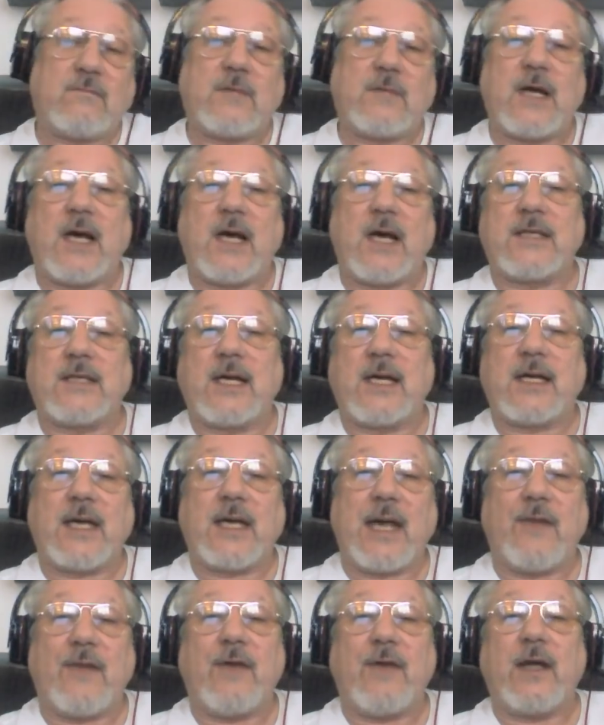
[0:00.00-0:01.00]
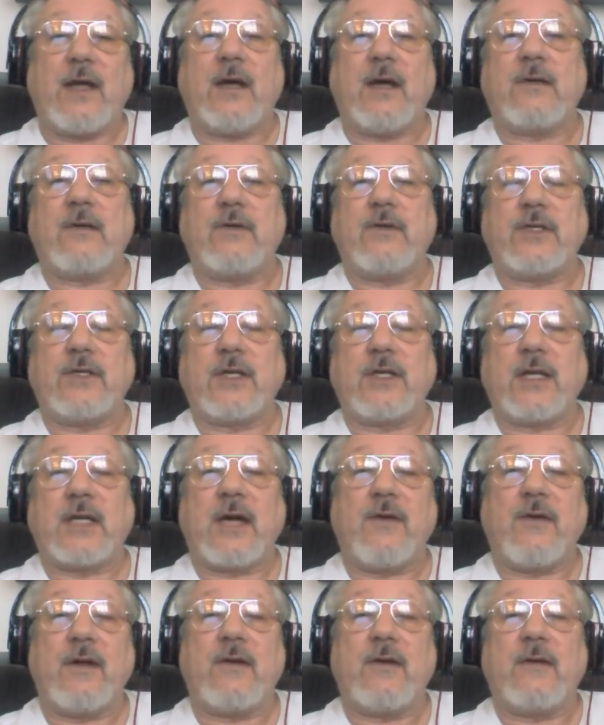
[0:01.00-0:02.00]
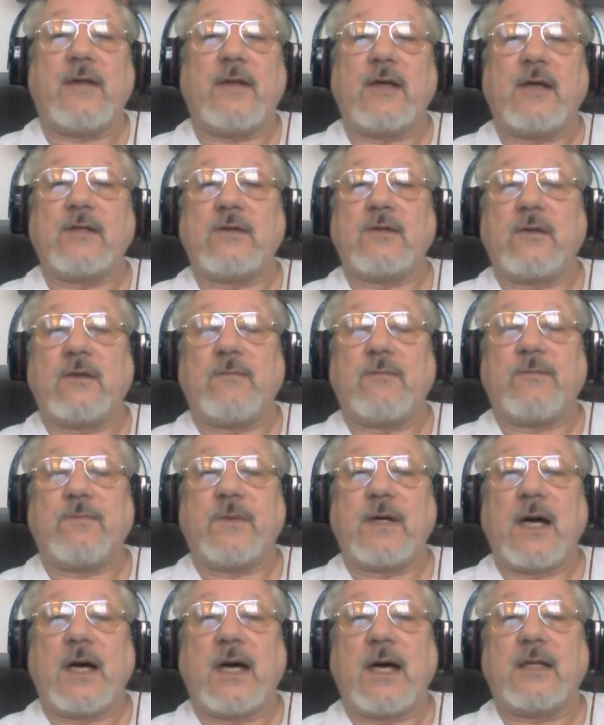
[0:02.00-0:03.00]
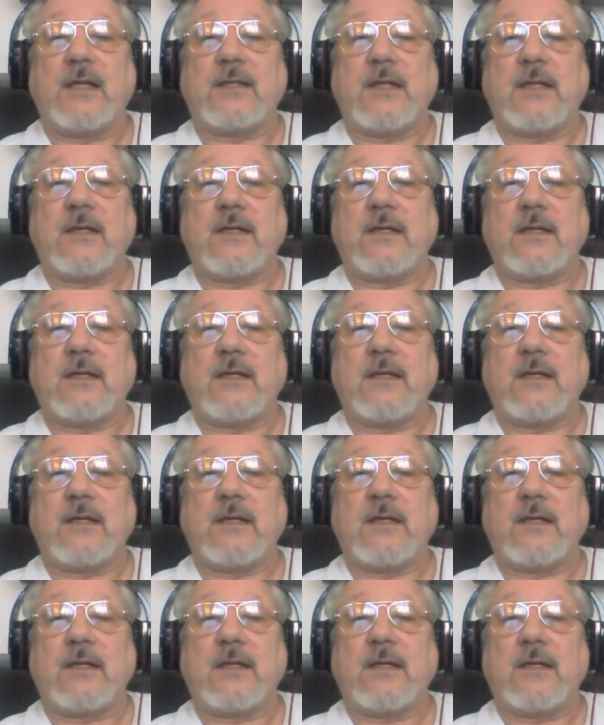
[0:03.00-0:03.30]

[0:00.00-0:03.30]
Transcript: guys like Richard Carrier, and those sort of guys